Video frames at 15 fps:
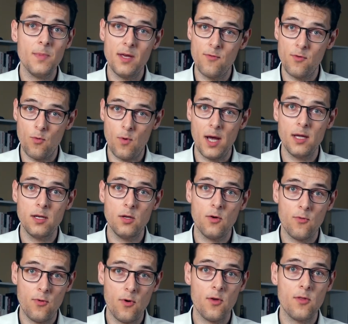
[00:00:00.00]
a variety of
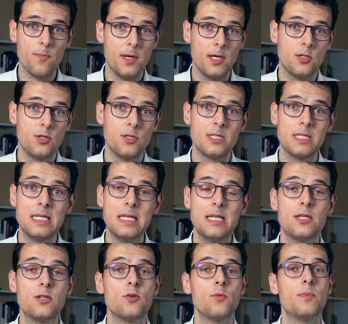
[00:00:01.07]
further pictures
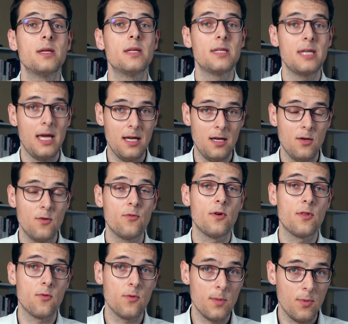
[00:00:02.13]
need to be taken for
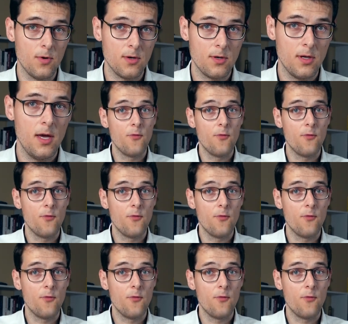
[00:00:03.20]
the report.